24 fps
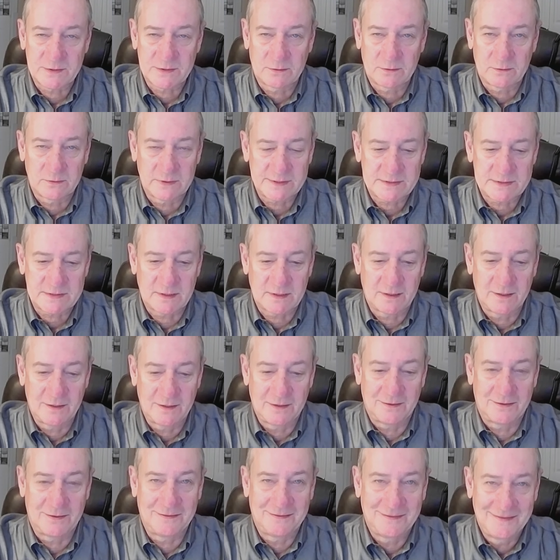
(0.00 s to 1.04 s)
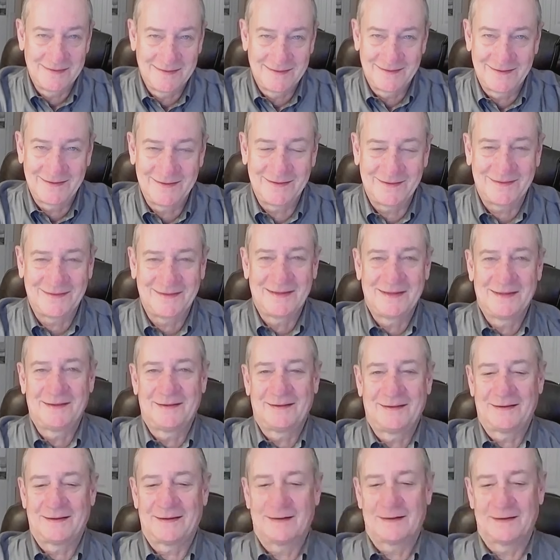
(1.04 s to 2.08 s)
So it's
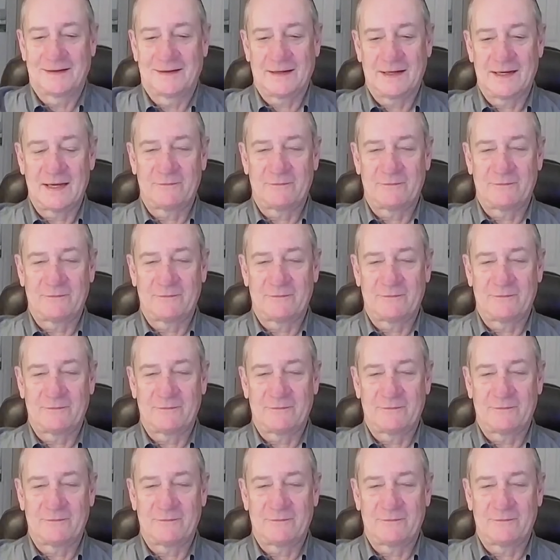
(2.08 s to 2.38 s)
I